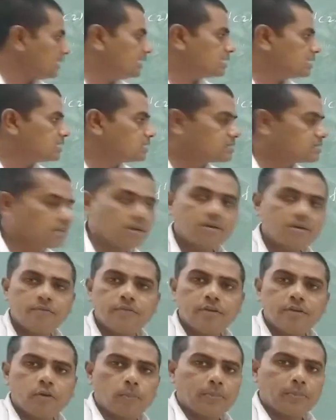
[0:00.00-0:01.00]
conditions are
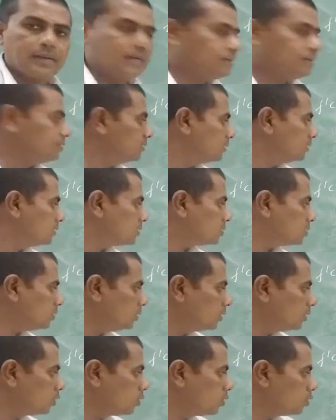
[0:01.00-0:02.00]
be opened. So
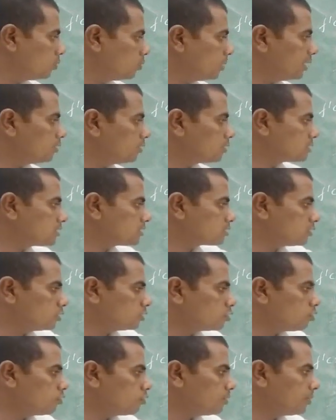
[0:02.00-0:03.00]
dou u by dou x is equal to
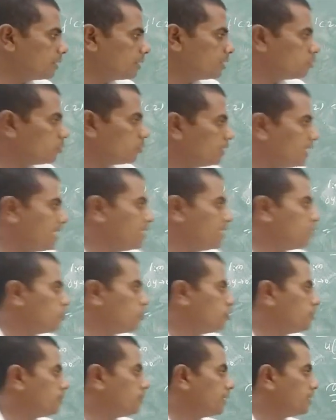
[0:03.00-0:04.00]
dou u by dou y and dou
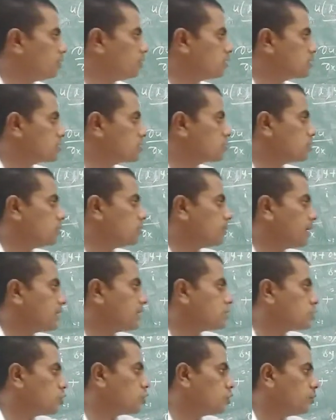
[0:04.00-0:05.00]
u by dou x is equal to
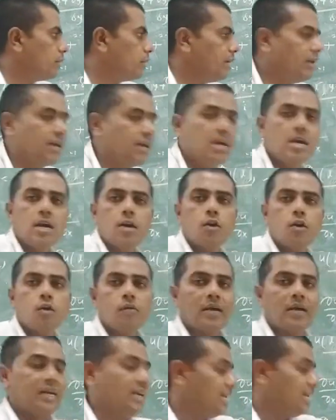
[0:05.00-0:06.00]
minus dou u by dou
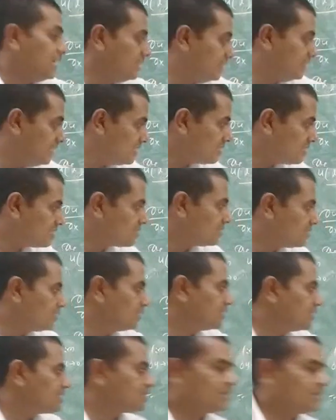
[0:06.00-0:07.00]
y. This
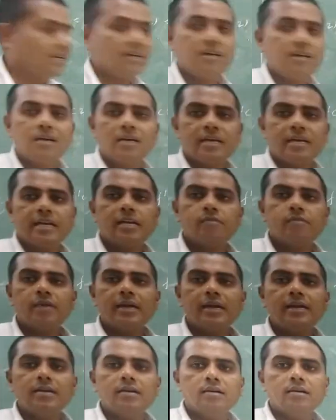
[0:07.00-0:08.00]
is the
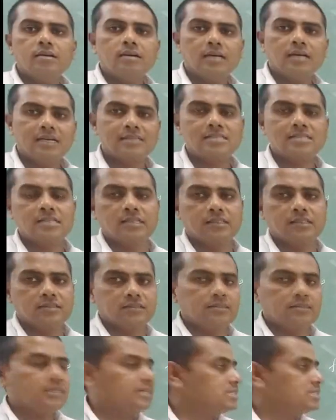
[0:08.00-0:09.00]
required result.
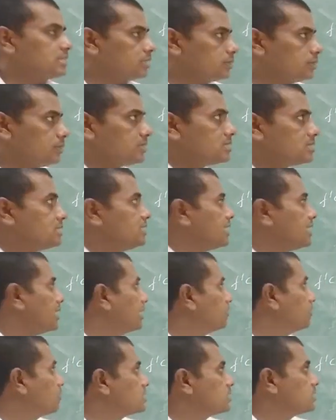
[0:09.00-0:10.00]
That is the required CR
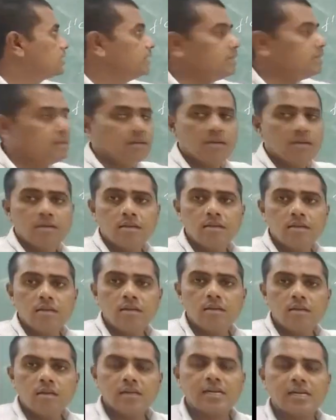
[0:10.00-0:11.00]
equation in
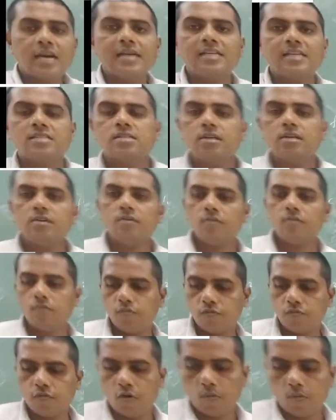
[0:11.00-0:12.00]
Cartesian
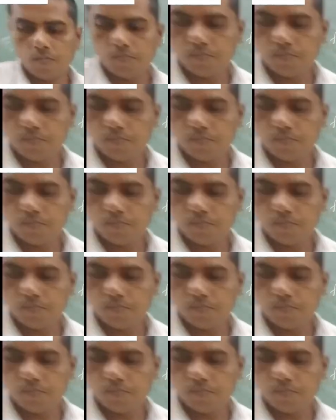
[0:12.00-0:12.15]
form.